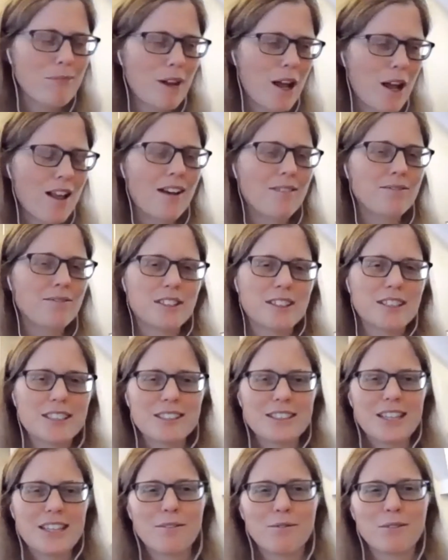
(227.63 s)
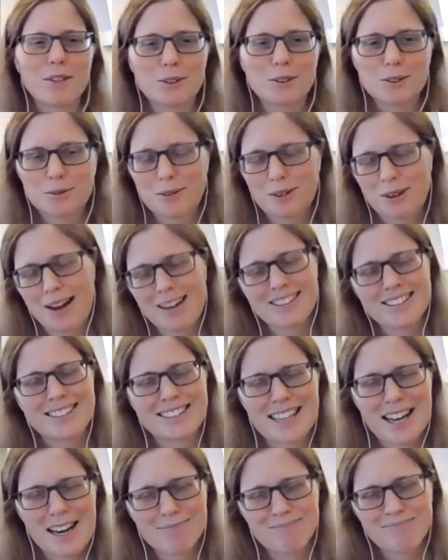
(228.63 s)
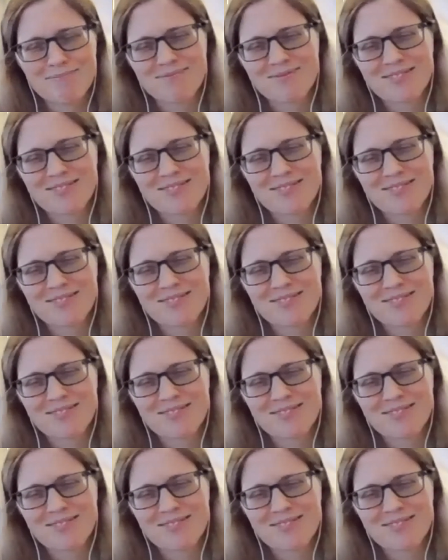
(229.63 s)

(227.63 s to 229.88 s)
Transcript: I'll have to save those for next time.